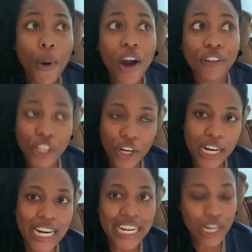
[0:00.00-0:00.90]
of her.
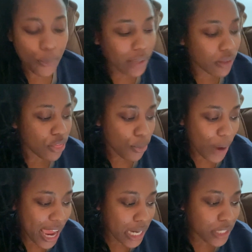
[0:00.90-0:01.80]
And anyway, the
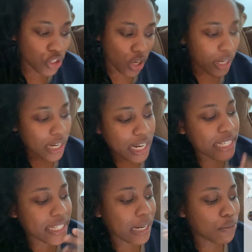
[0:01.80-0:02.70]
thread started and it
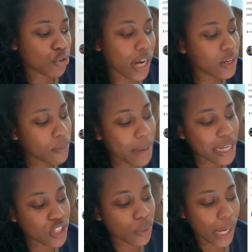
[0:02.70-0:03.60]
said, I'm trying to
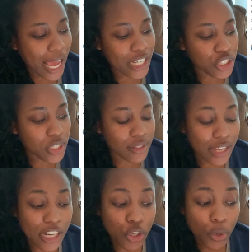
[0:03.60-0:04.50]
imagine the reaction
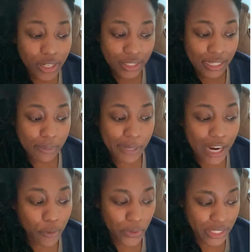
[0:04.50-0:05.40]
/ criticism
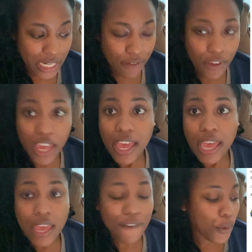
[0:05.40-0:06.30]
I'd receive
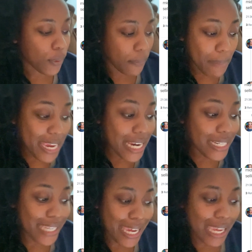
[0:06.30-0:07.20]
if it were me
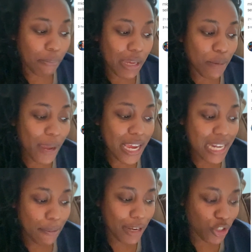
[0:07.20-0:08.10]
taking
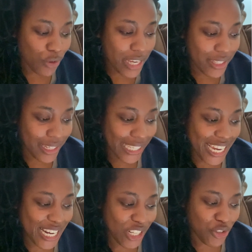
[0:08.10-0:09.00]
mid-pandemic
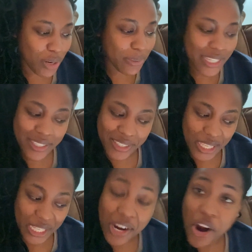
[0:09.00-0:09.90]
transatlantic trips and
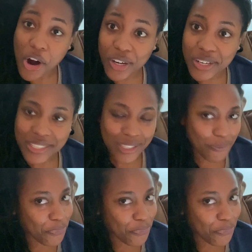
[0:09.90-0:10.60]
selling ARCs.